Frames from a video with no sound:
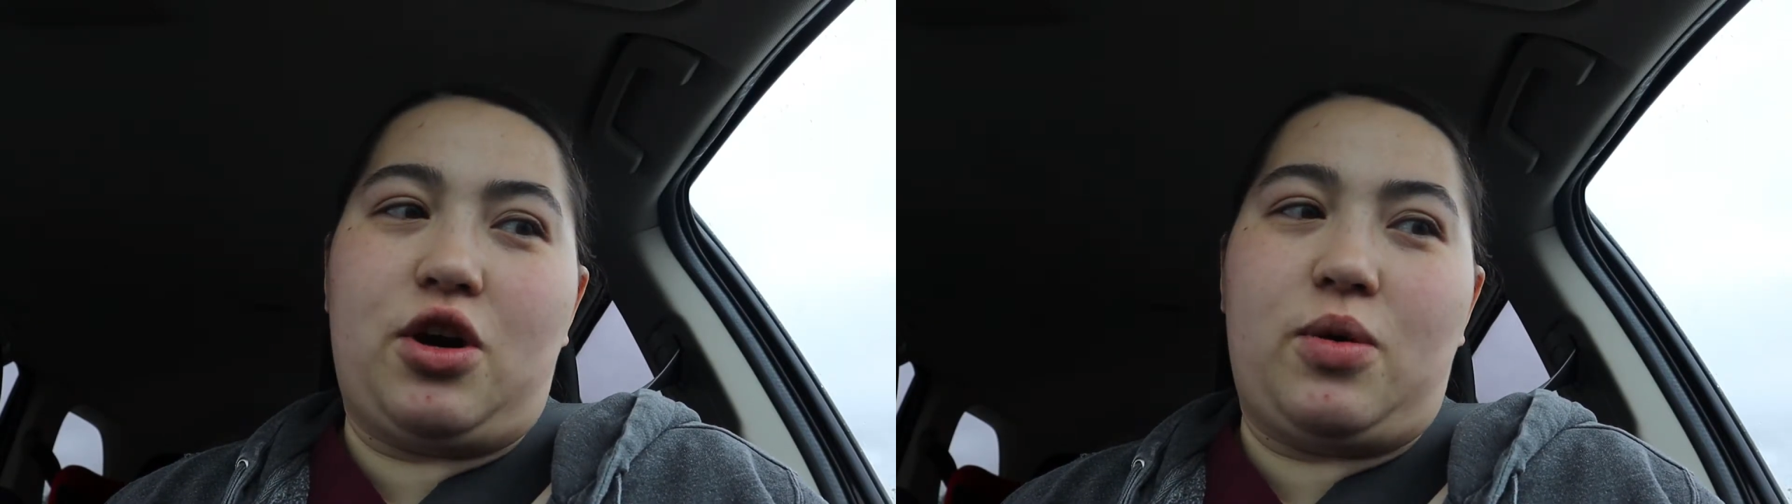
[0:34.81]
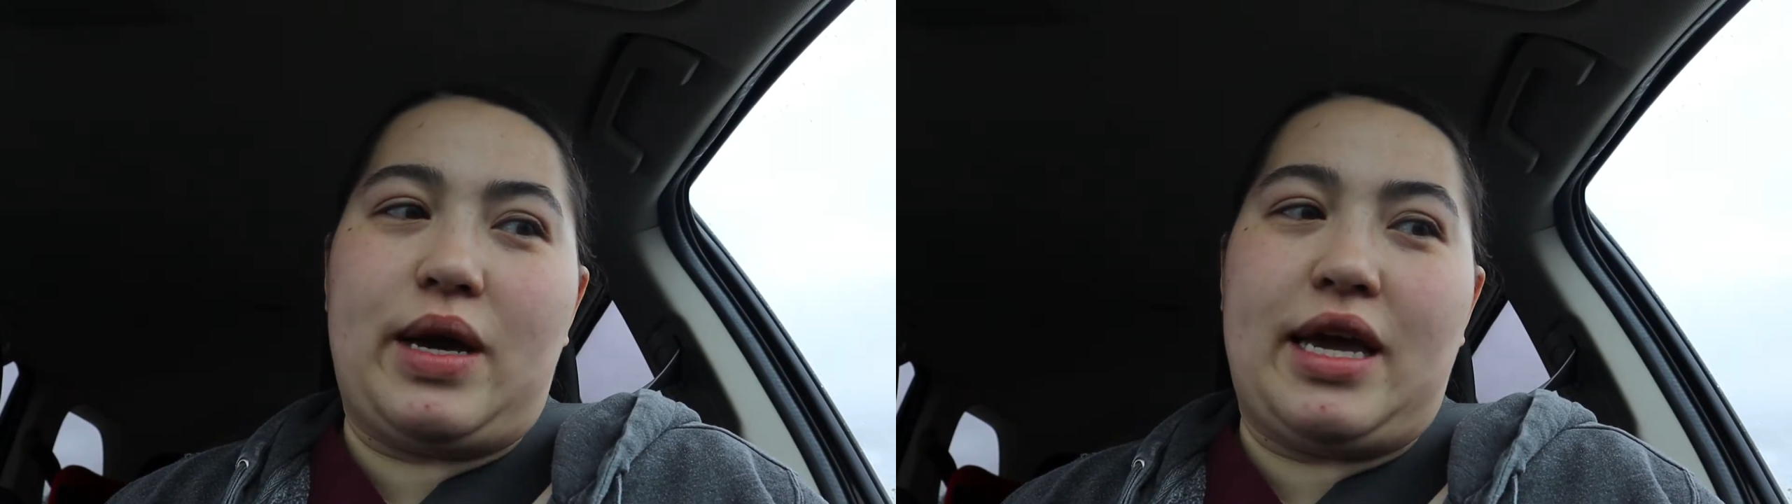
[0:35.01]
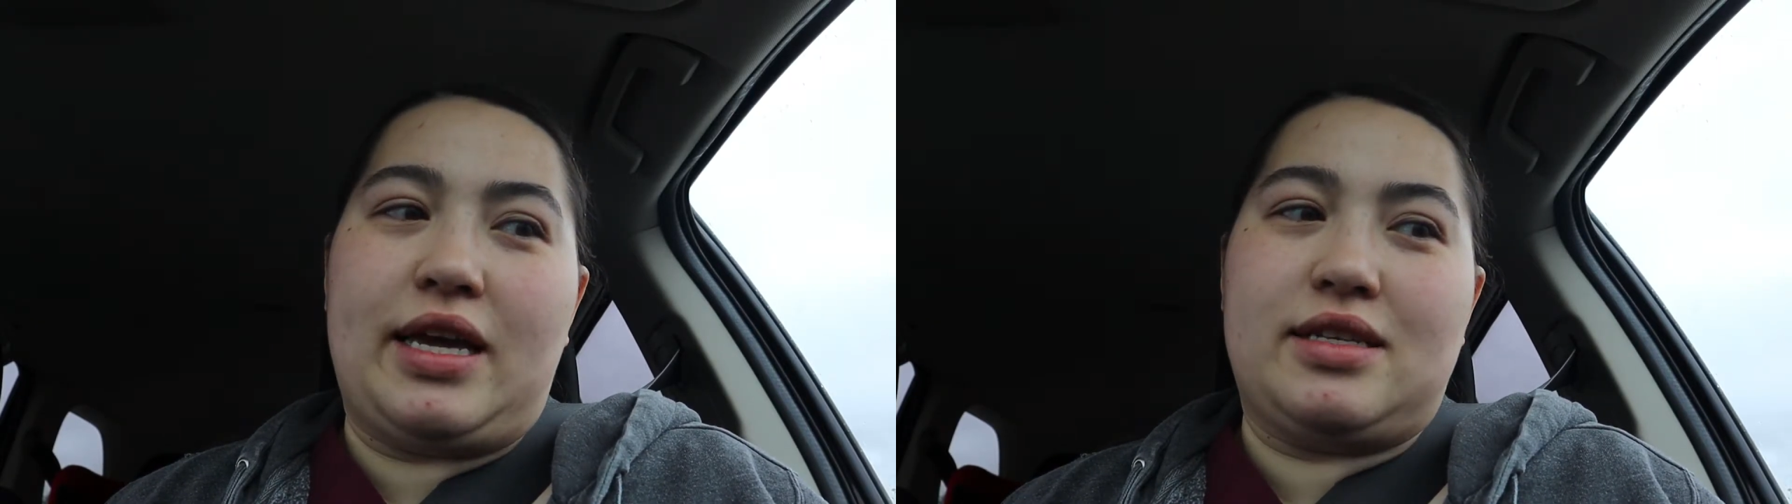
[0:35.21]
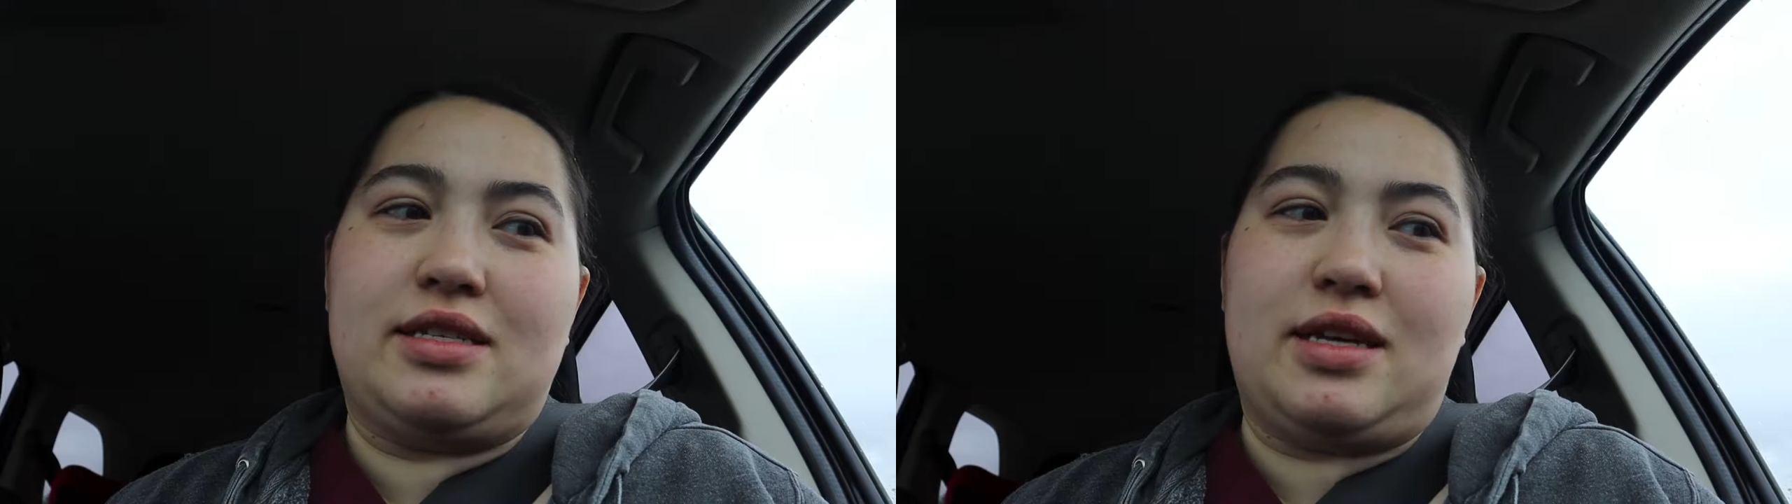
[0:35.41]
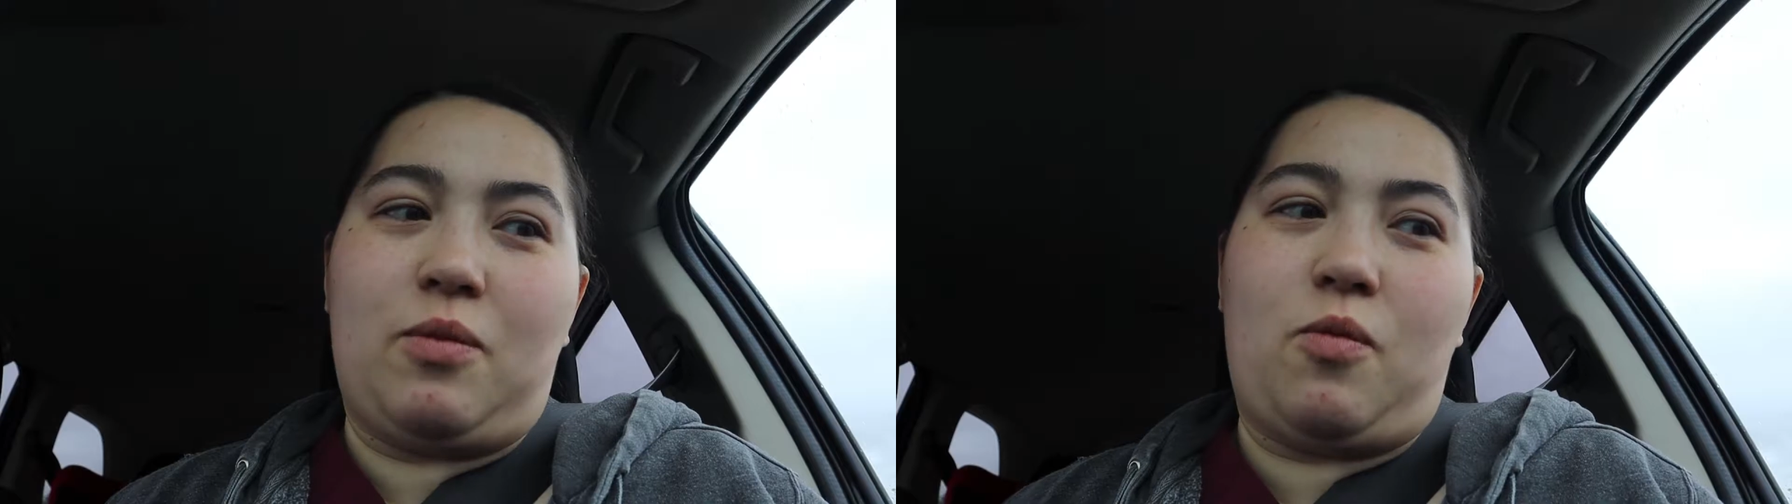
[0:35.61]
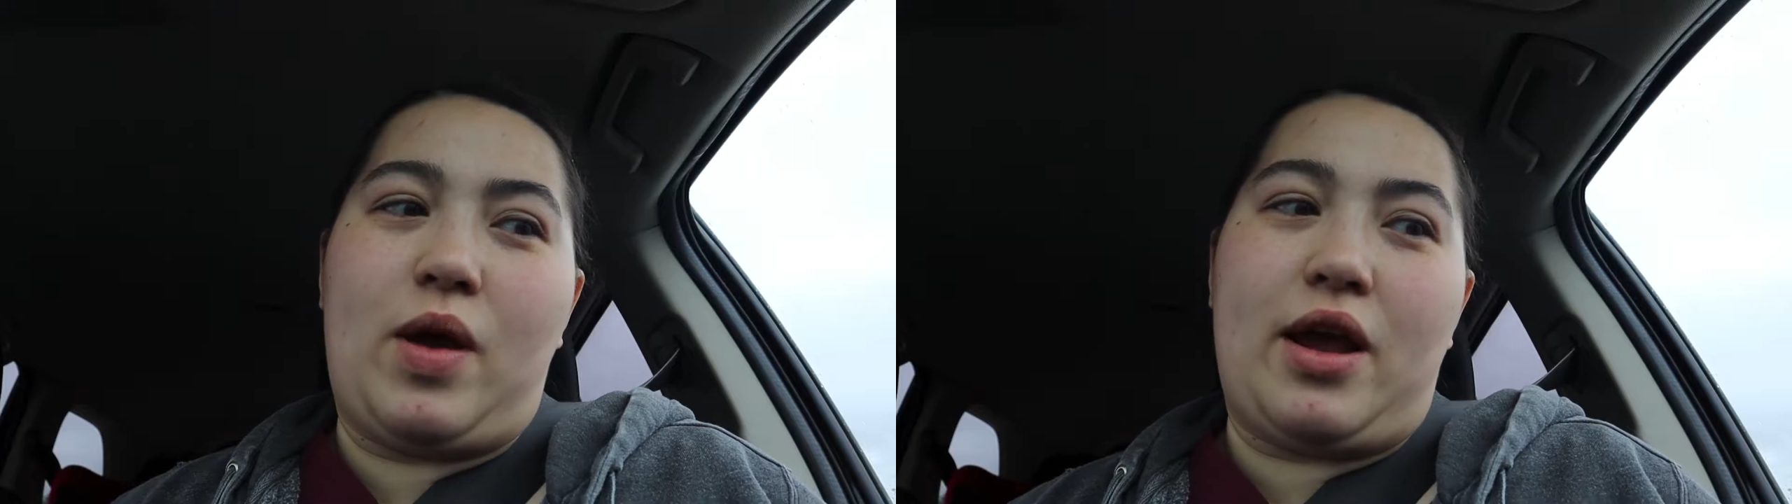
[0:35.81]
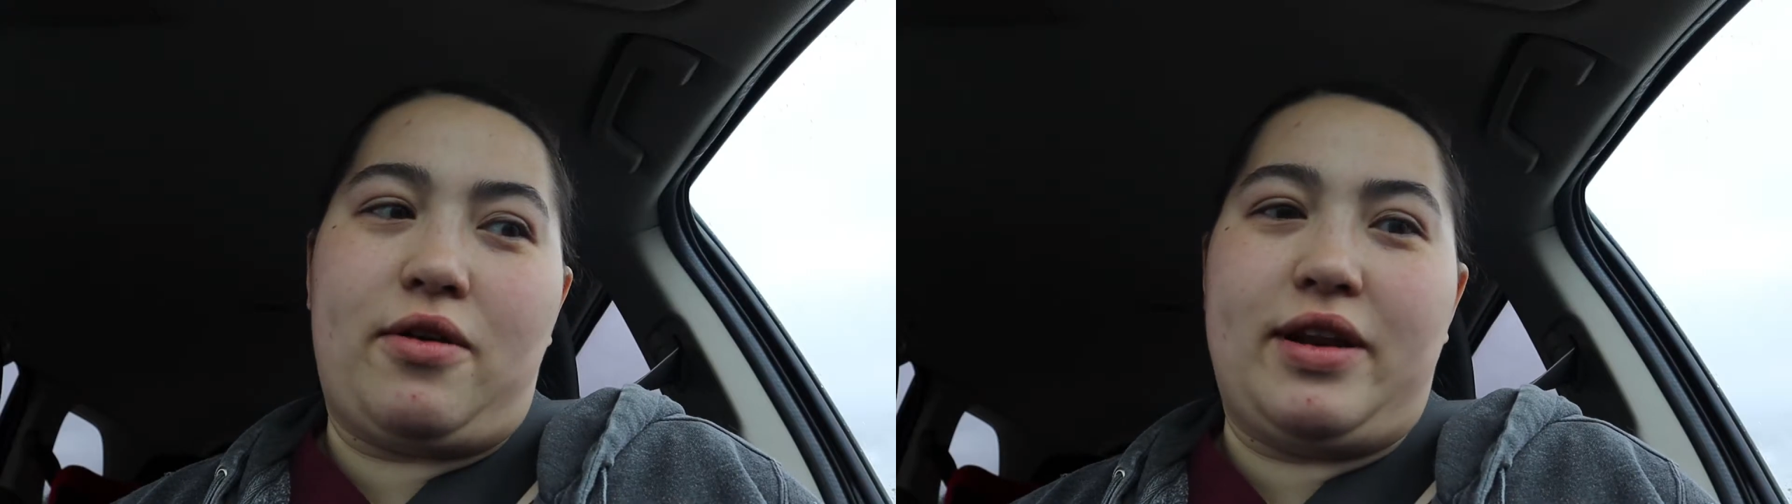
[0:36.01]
going somewhere